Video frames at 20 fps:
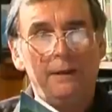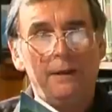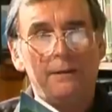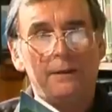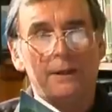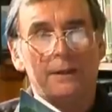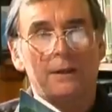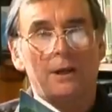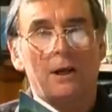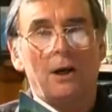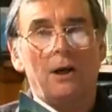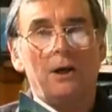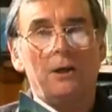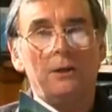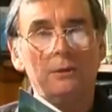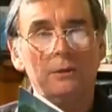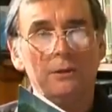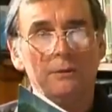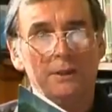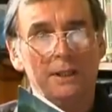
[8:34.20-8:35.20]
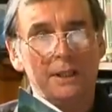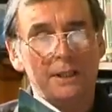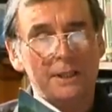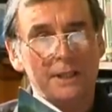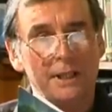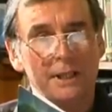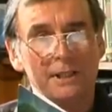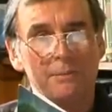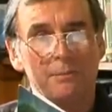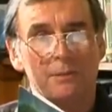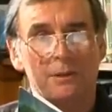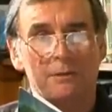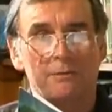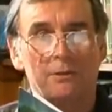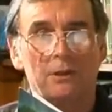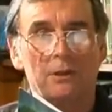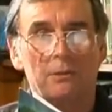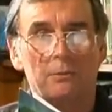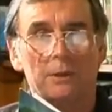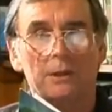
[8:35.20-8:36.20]
that the whole of the assessment of
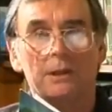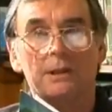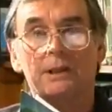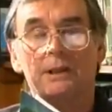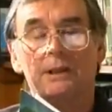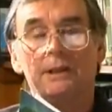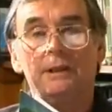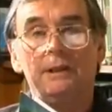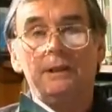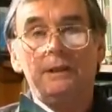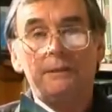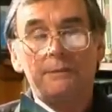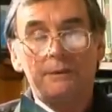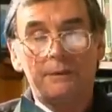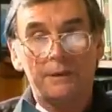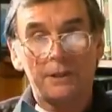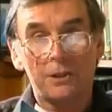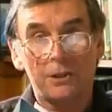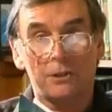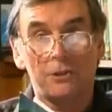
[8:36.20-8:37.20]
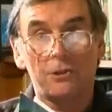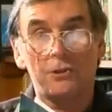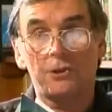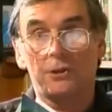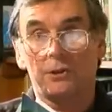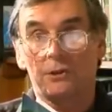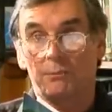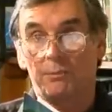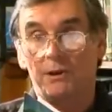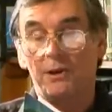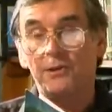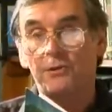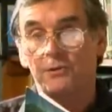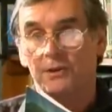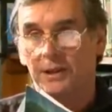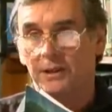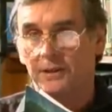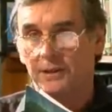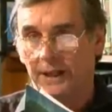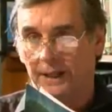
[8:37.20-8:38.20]
your work is controlled by
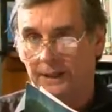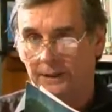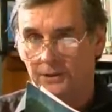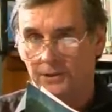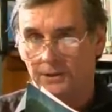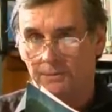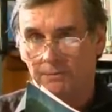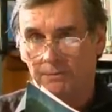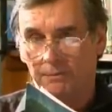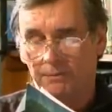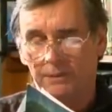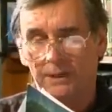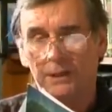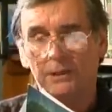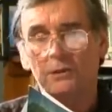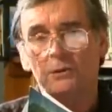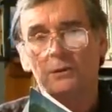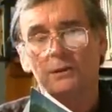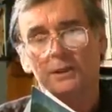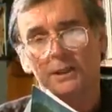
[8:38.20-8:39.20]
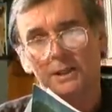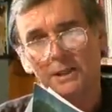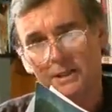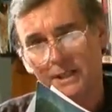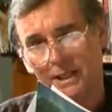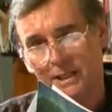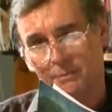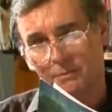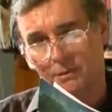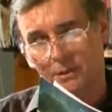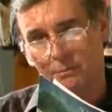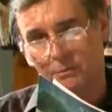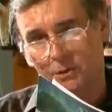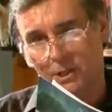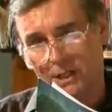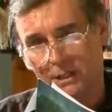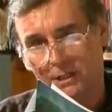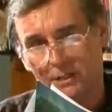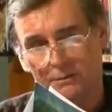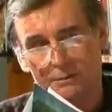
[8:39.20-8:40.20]
3 things. They're called the assessment
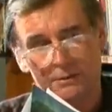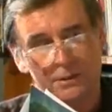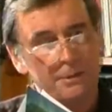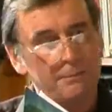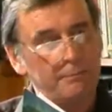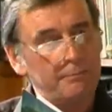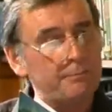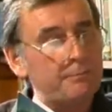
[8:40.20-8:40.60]
objectives.